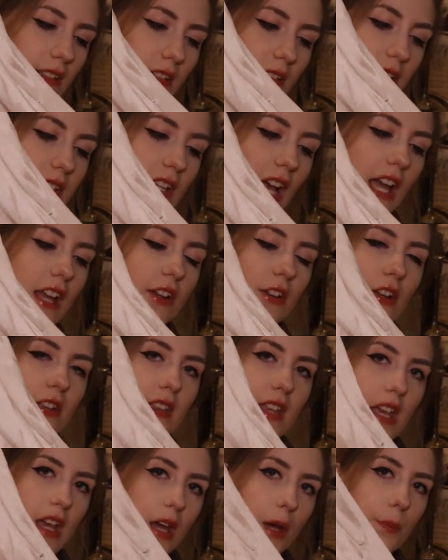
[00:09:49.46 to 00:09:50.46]
little tighter in
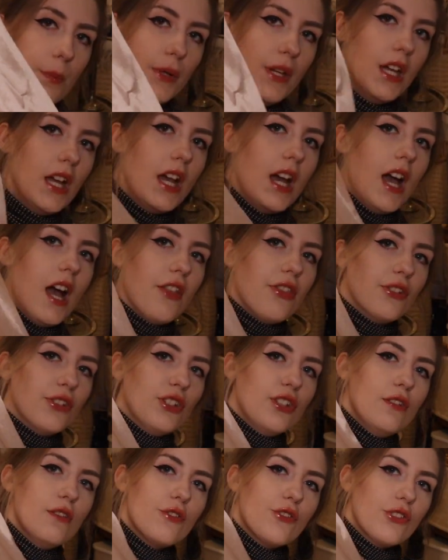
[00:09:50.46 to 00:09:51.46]
the hip, and they're
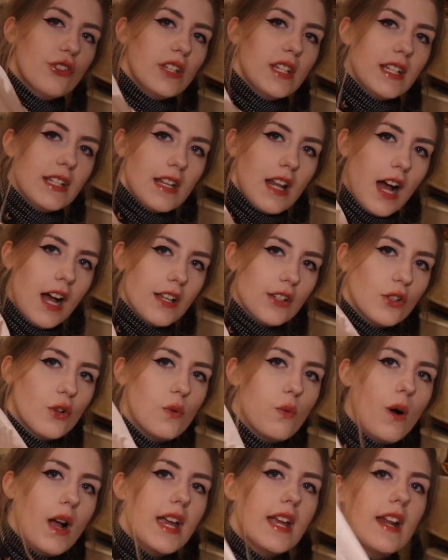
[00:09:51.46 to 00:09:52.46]
usually not
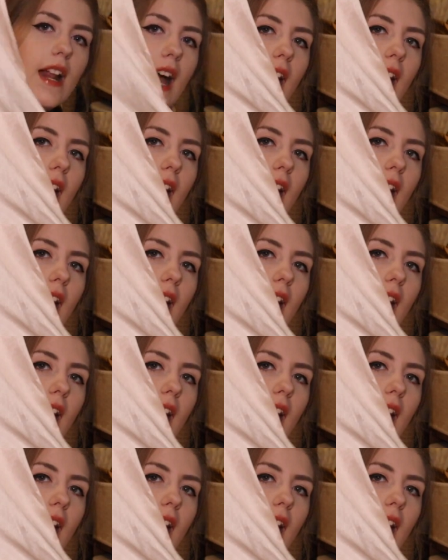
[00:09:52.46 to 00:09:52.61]
quite